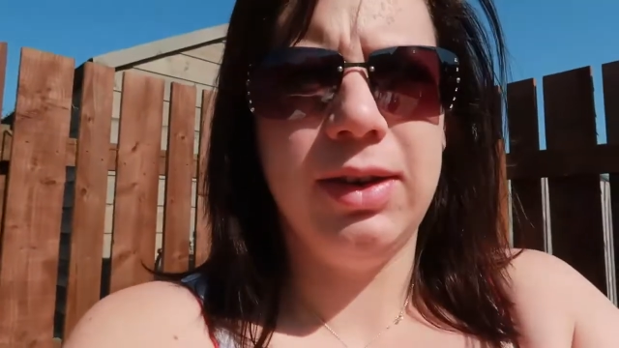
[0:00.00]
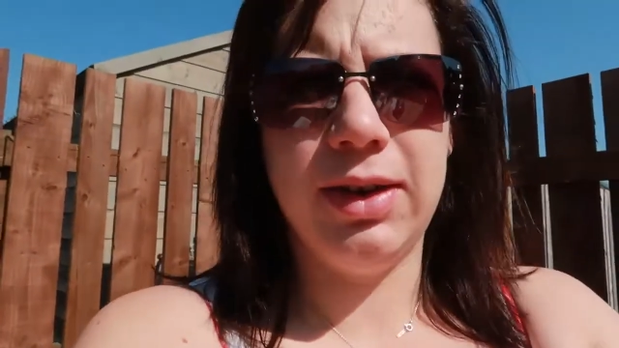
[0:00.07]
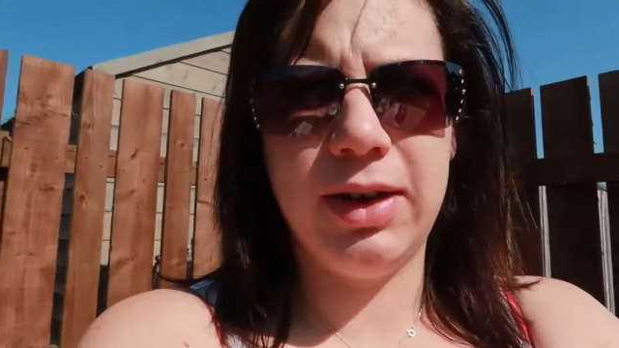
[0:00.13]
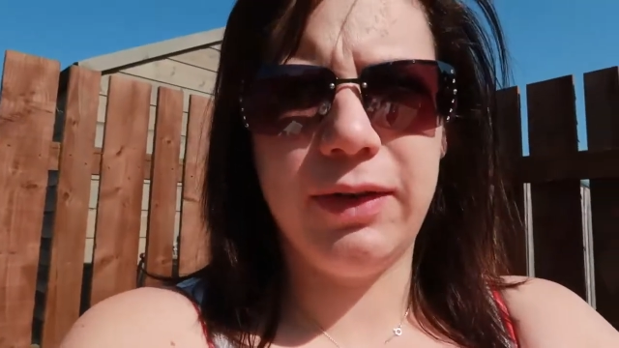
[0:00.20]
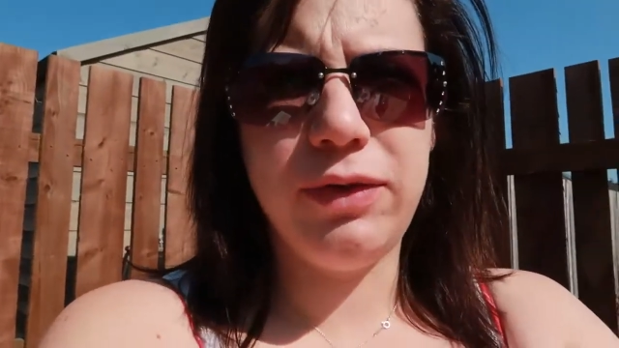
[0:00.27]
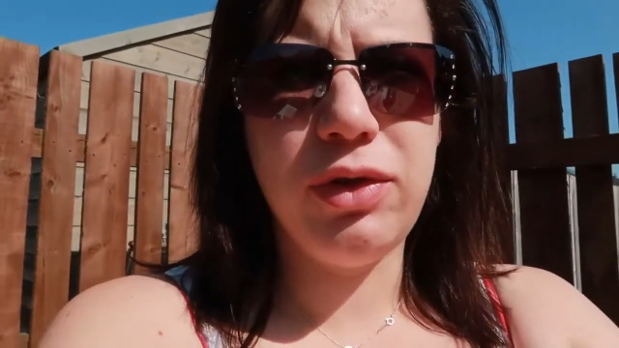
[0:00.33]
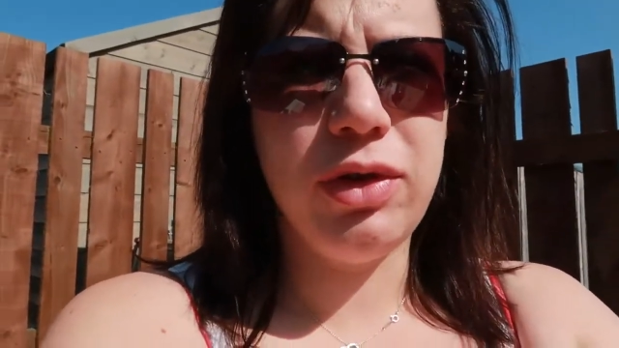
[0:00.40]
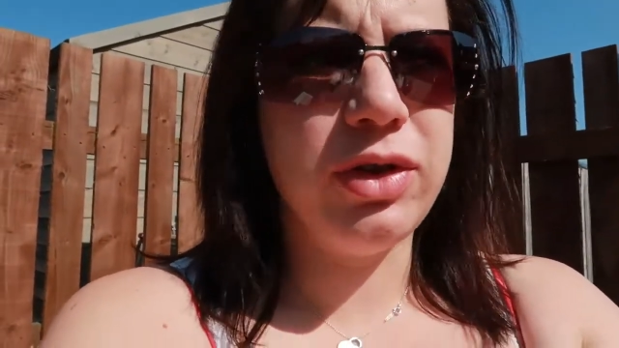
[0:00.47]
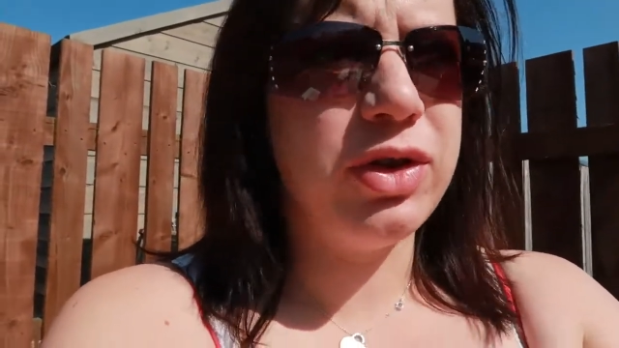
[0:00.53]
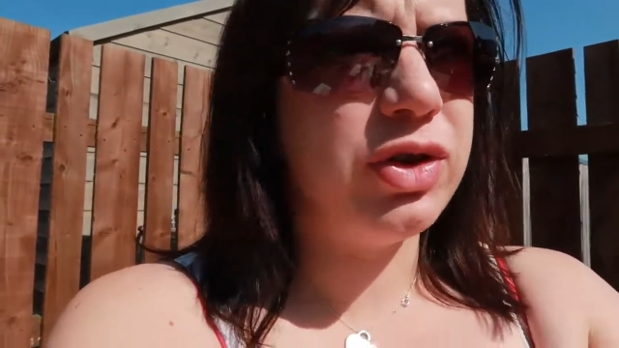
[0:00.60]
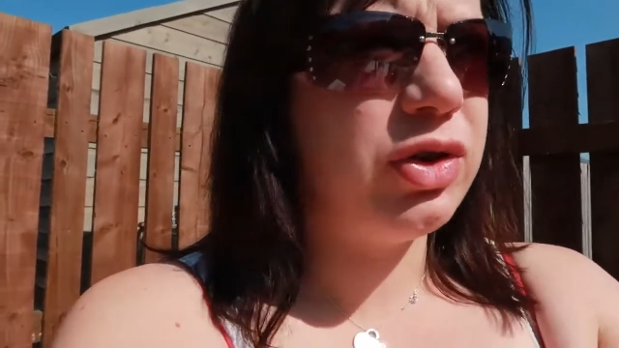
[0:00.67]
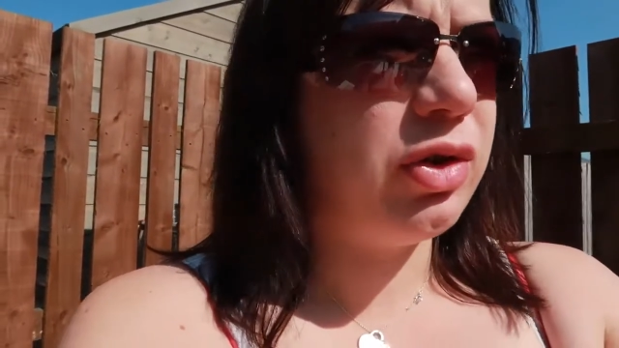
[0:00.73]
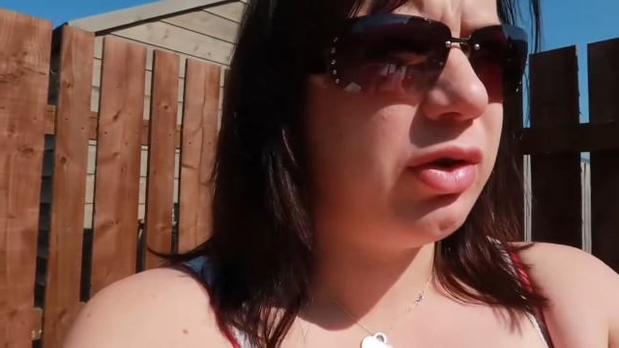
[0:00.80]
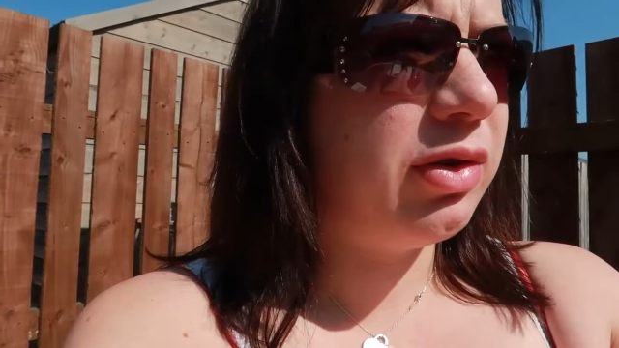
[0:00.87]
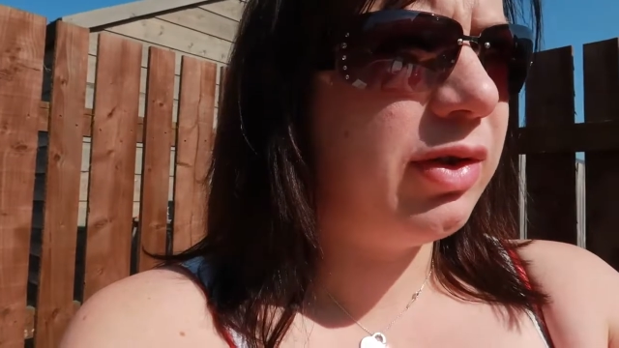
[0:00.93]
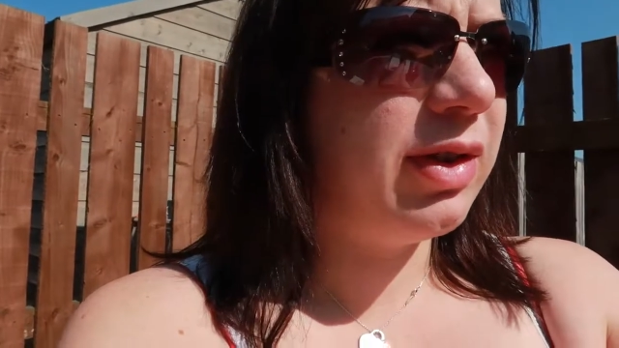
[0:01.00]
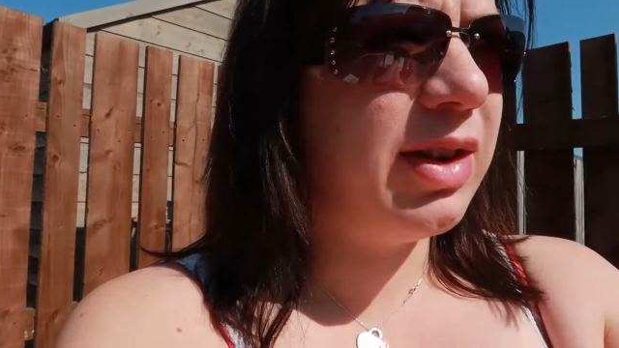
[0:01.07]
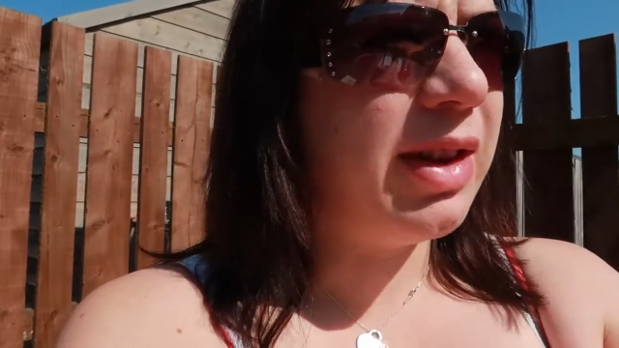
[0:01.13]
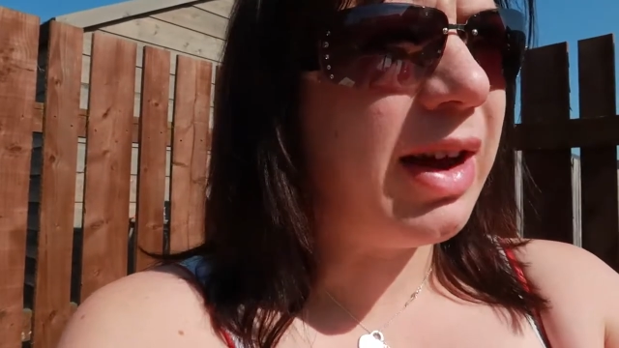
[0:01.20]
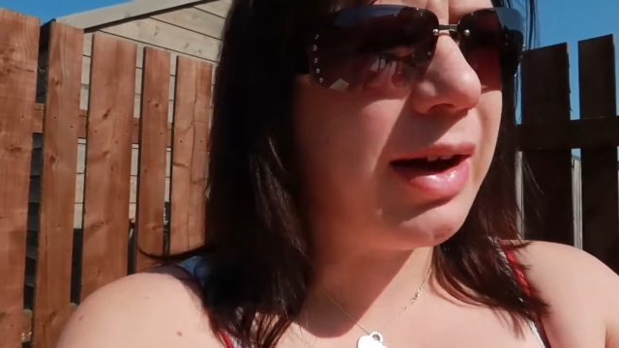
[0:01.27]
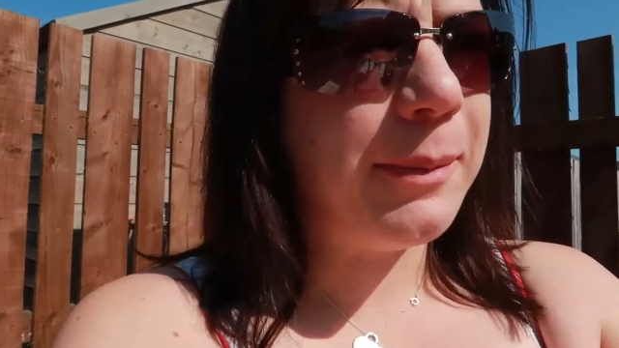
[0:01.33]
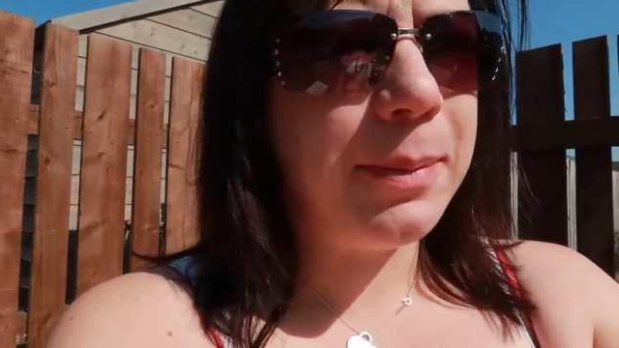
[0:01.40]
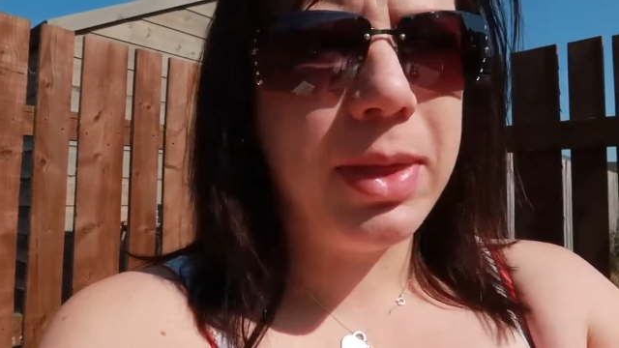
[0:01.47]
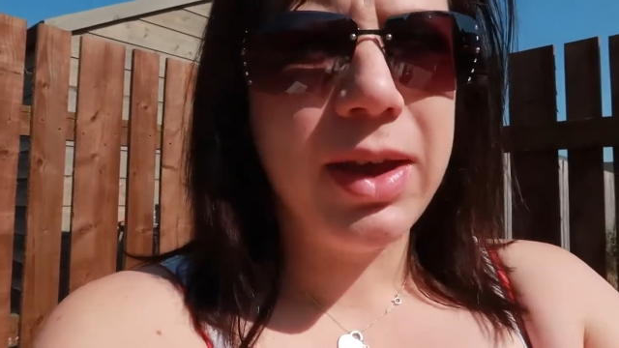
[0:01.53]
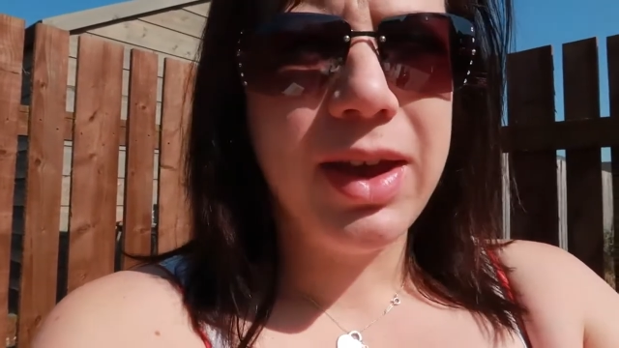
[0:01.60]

did a few of the stalls and that.